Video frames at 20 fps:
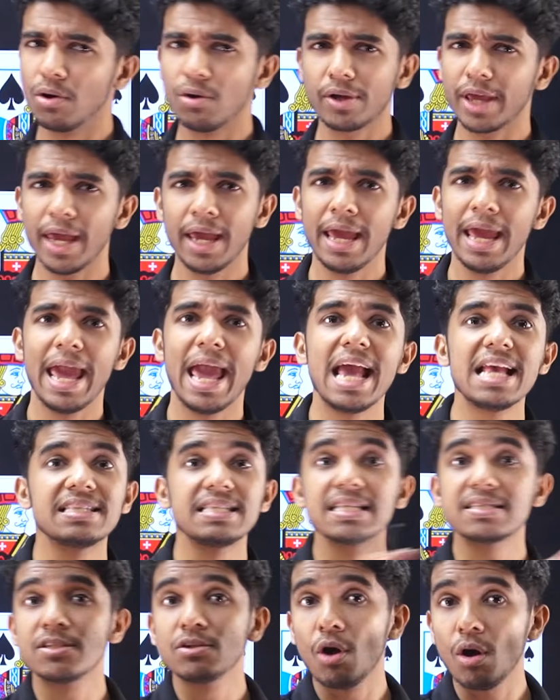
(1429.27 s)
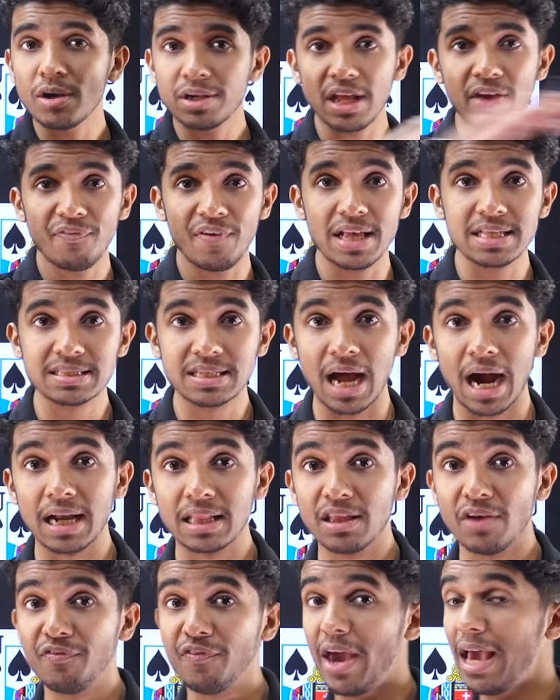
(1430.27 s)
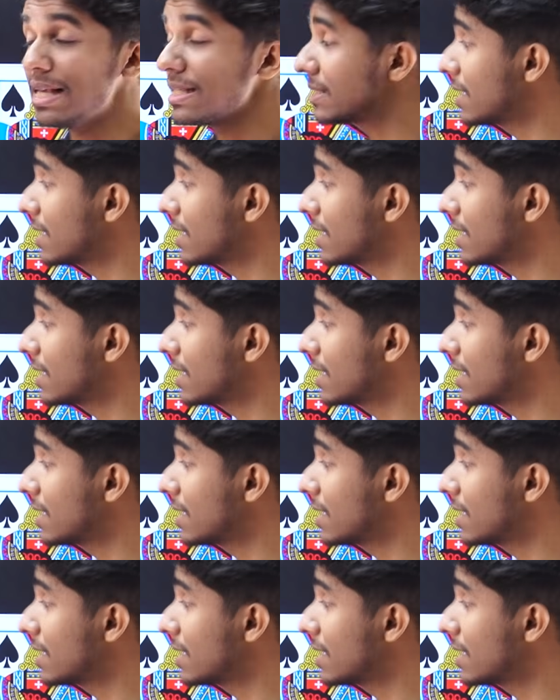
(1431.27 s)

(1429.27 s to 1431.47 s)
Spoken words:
Okay, ace is not a face card. The face